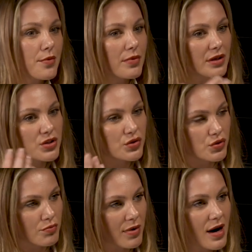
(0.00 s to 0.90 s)
I went to
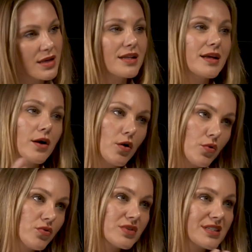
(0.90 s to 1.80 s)
Dubai. Then I
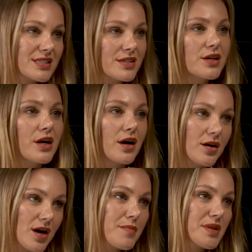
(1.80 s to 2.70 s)
always
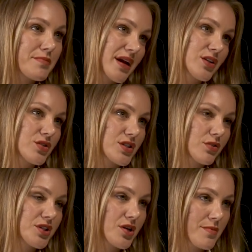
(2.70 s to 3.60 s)
coming back to
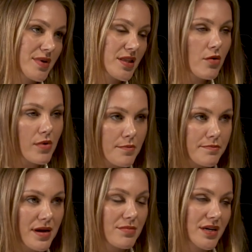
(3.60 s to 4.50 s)
Saudi Arabia. Now I'm
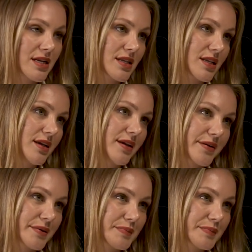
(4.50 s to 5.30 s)
permanently here.